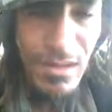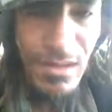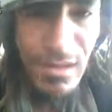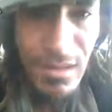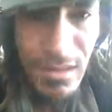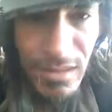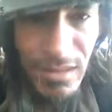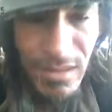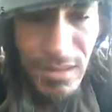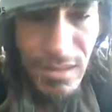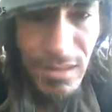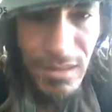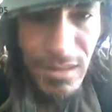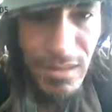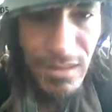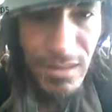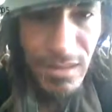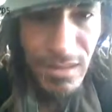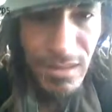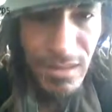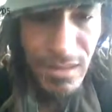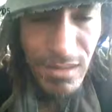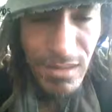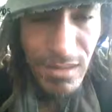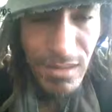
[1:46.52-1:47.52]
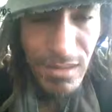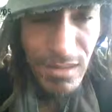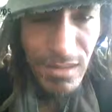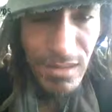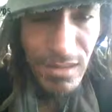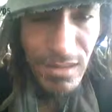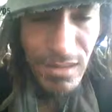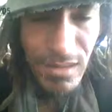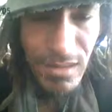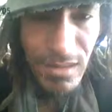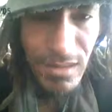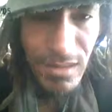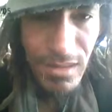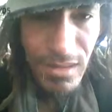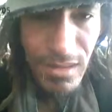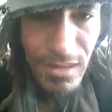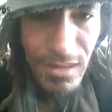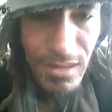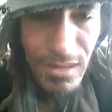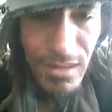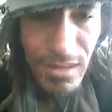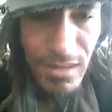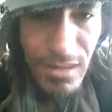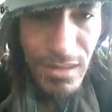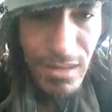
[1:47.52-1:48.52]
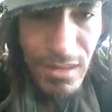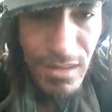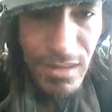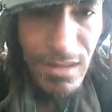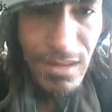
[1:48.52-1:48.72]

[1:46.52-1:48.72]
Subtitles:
No one is speaking in this clip.